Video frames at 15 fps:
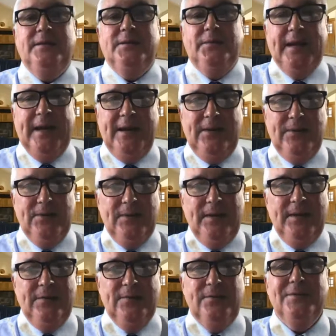take your
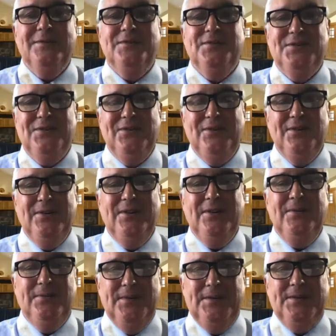level of security
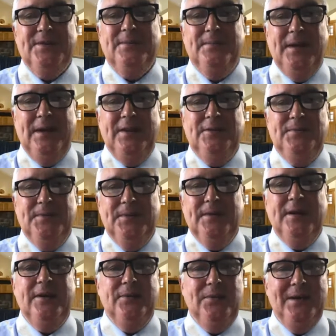risk management
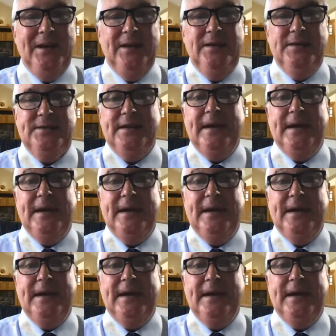and awareness